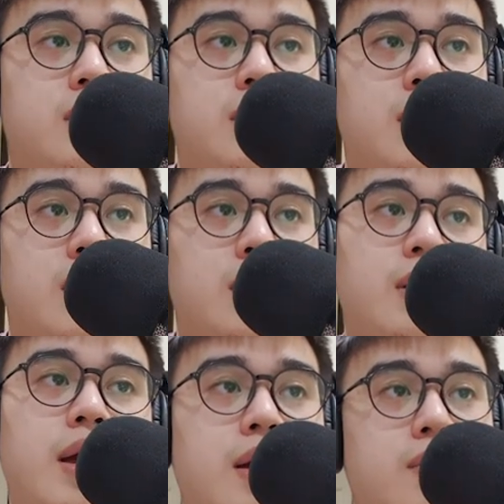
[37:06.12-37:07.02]
Okay,
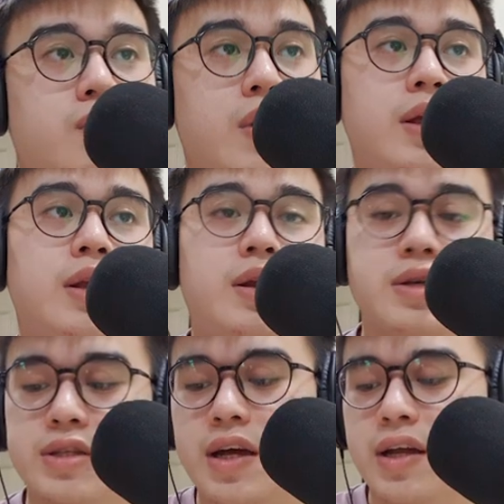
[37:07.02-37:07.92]
and when it
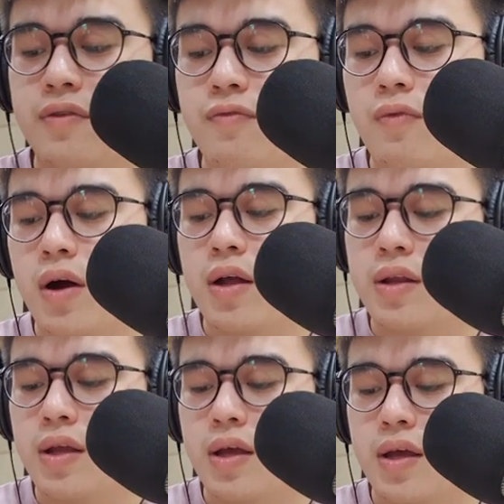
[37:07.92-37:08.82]
is
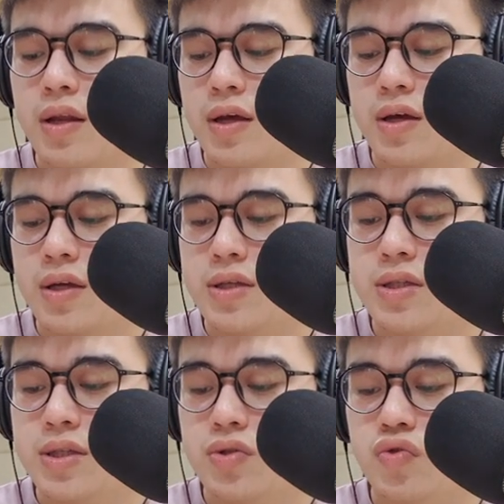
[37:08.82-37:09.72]
-1, it
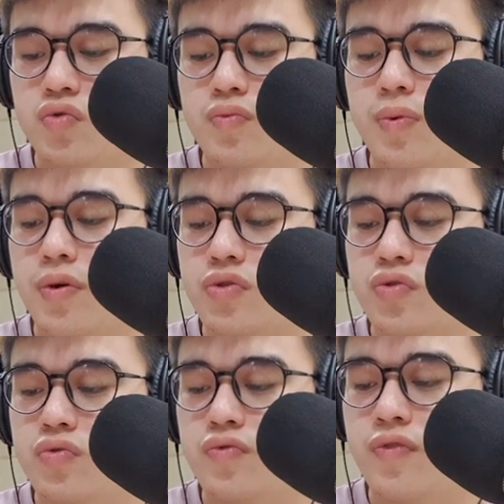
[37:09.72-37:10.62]
is
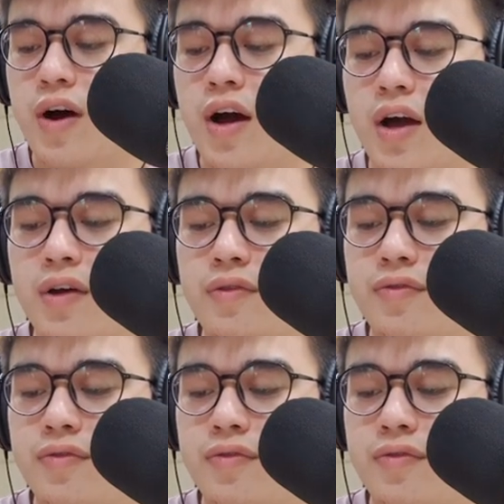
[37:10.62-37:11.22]
2.25.